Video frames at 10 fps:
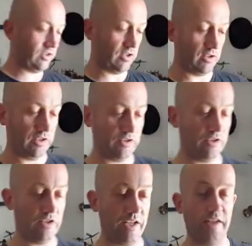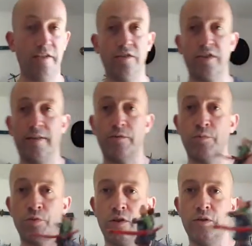guy's exactly the same
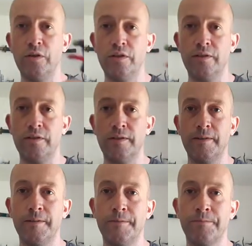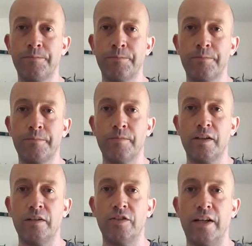sprue,
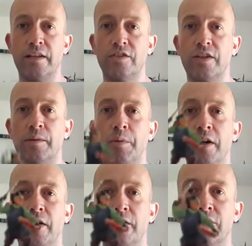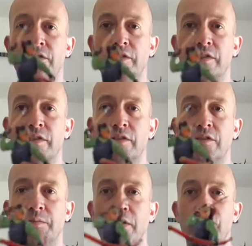exactly the same parts,
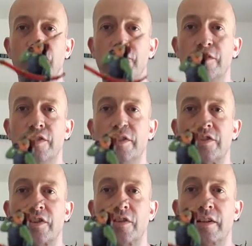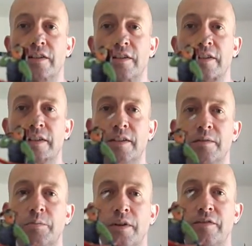looks miles different to this guy.
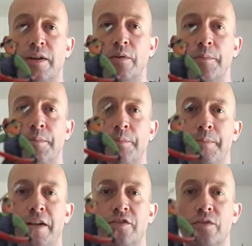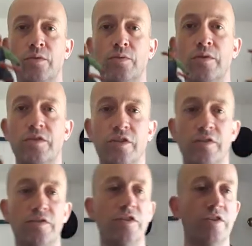But if they were metal,
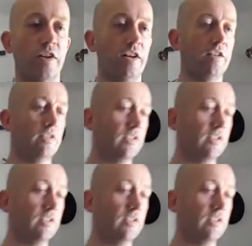chances are